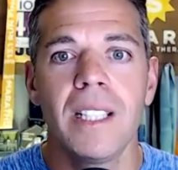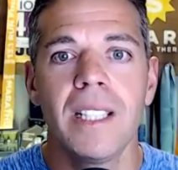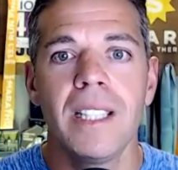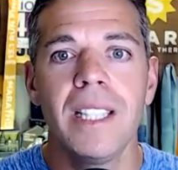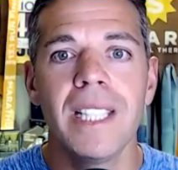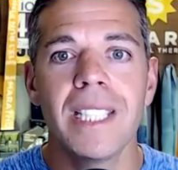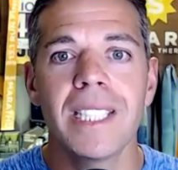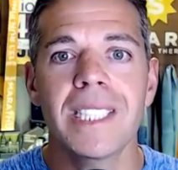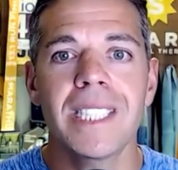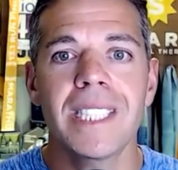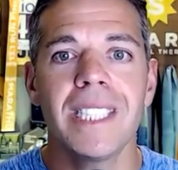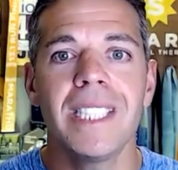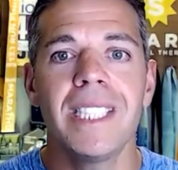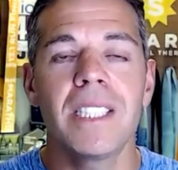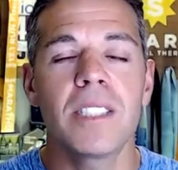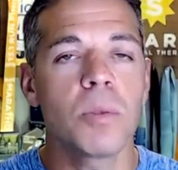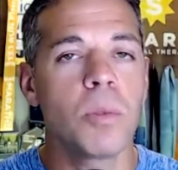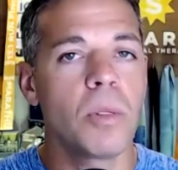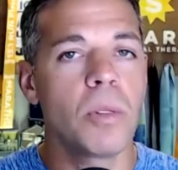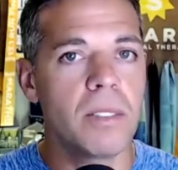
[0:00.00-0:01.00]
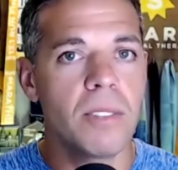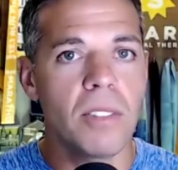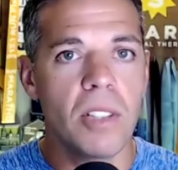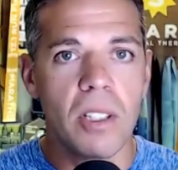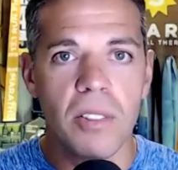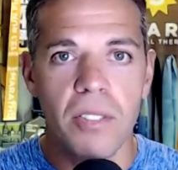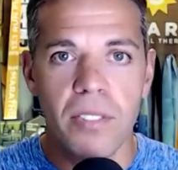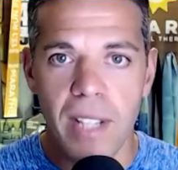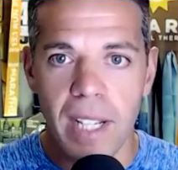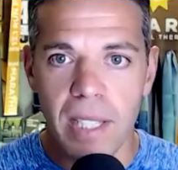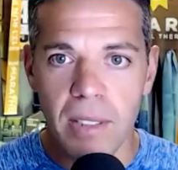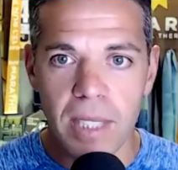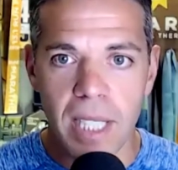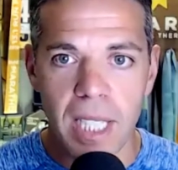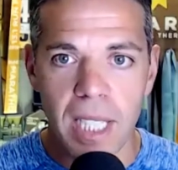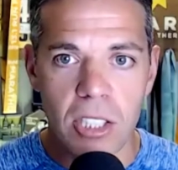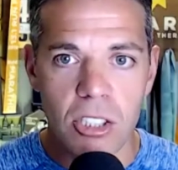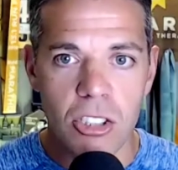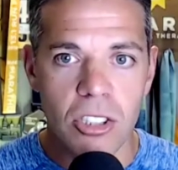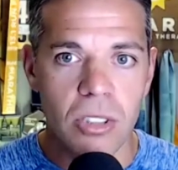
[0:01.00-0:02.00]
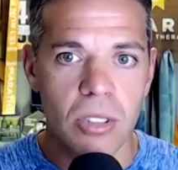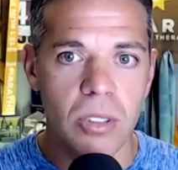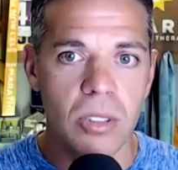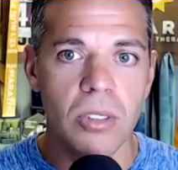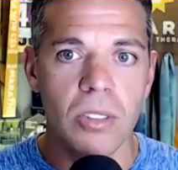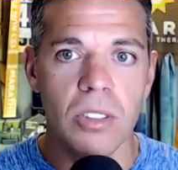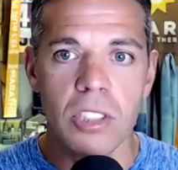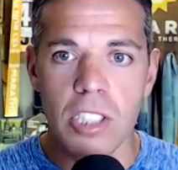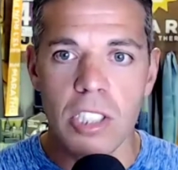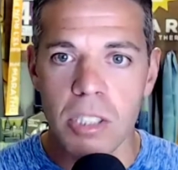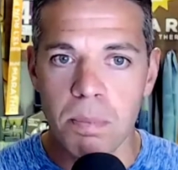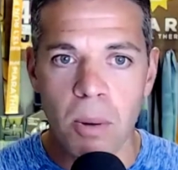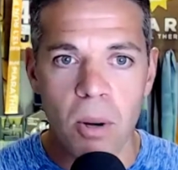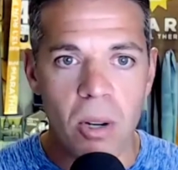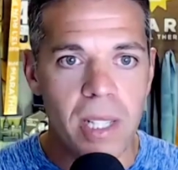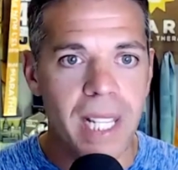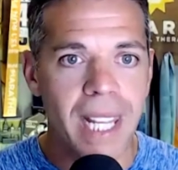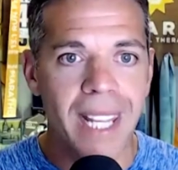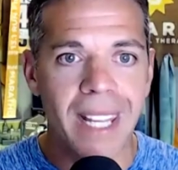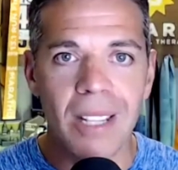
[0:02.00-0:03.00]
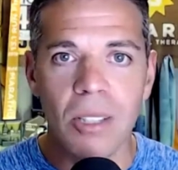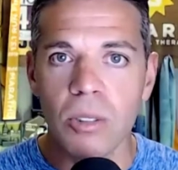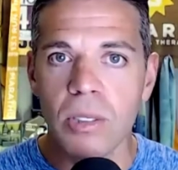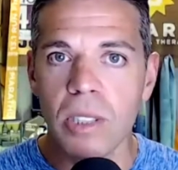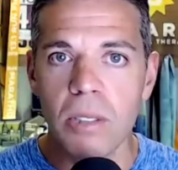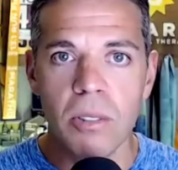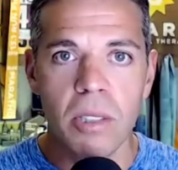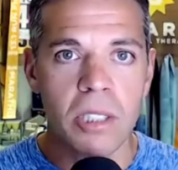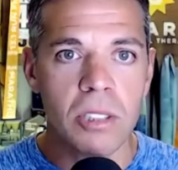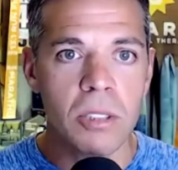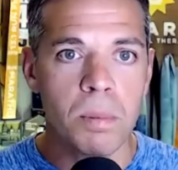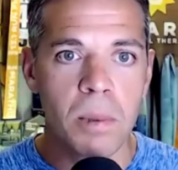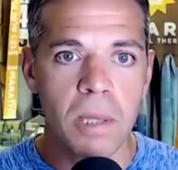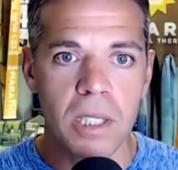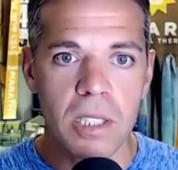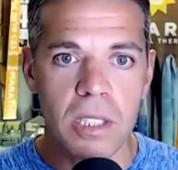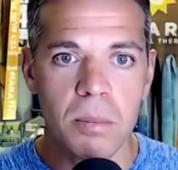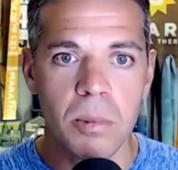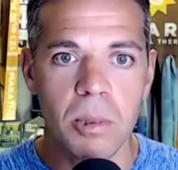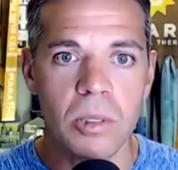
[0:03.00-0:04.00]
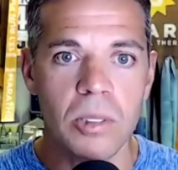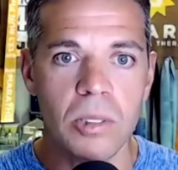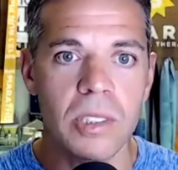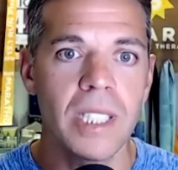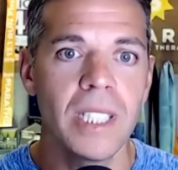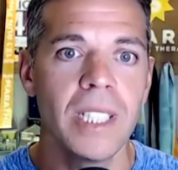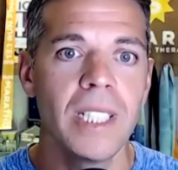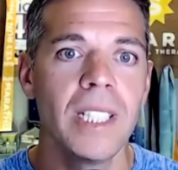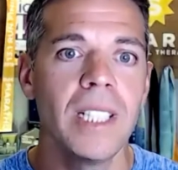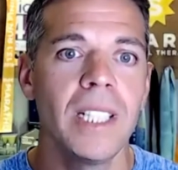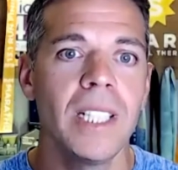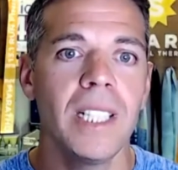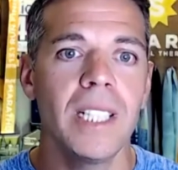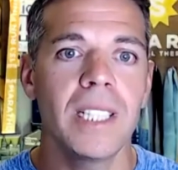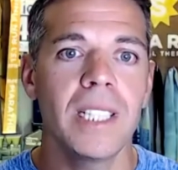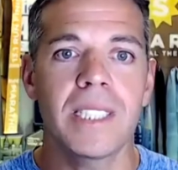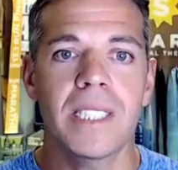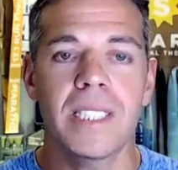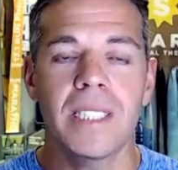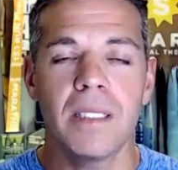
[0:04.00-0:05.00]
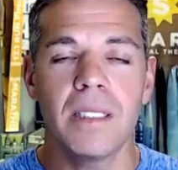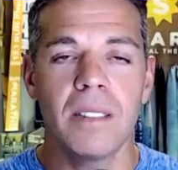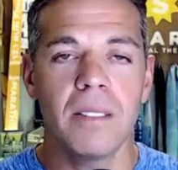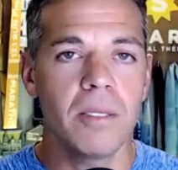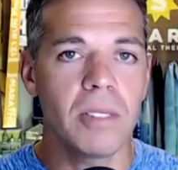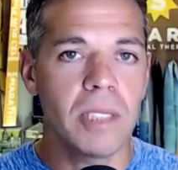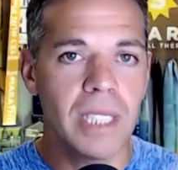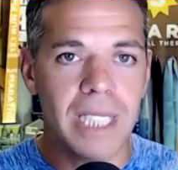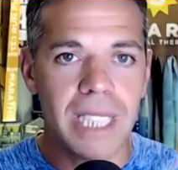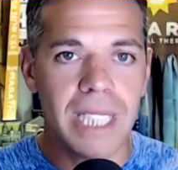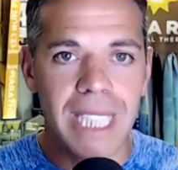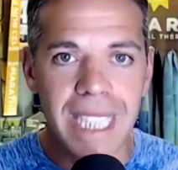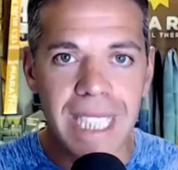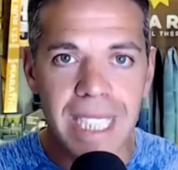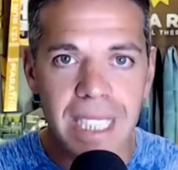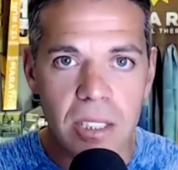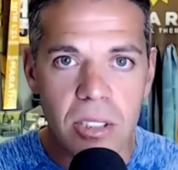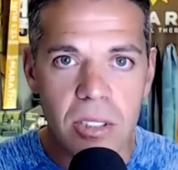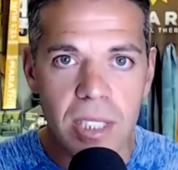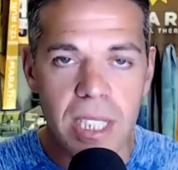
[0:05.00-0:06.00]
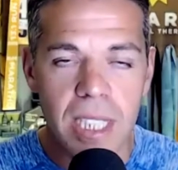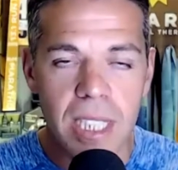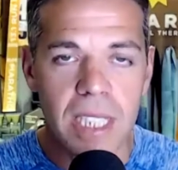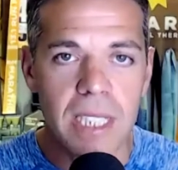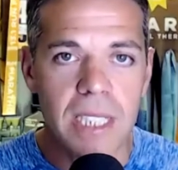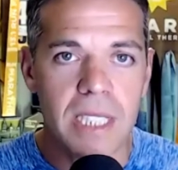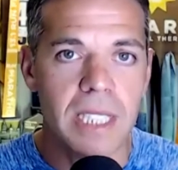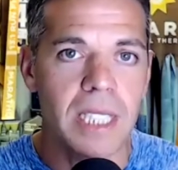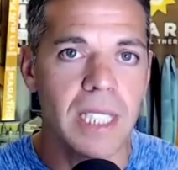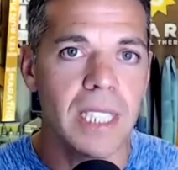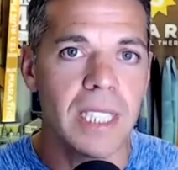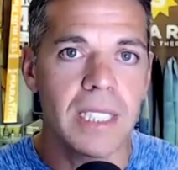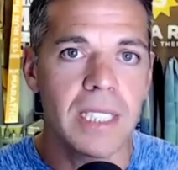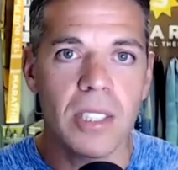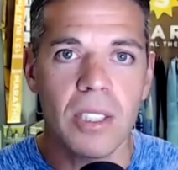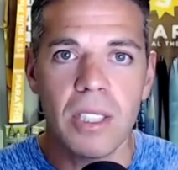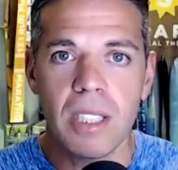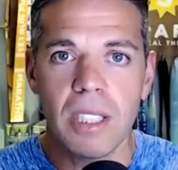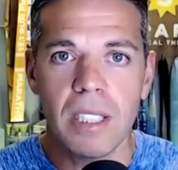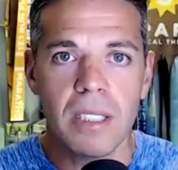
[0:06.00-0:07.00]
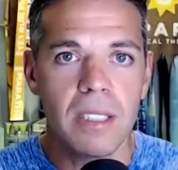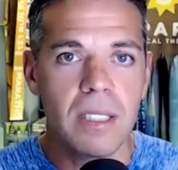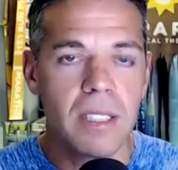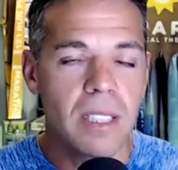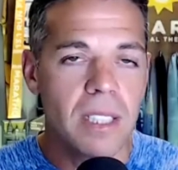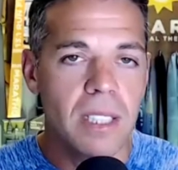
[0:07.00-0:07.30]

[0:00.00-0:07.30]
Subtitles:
This is one of our foundational Spark Healthy Runner principles. It's one of the key ingredients. It's our,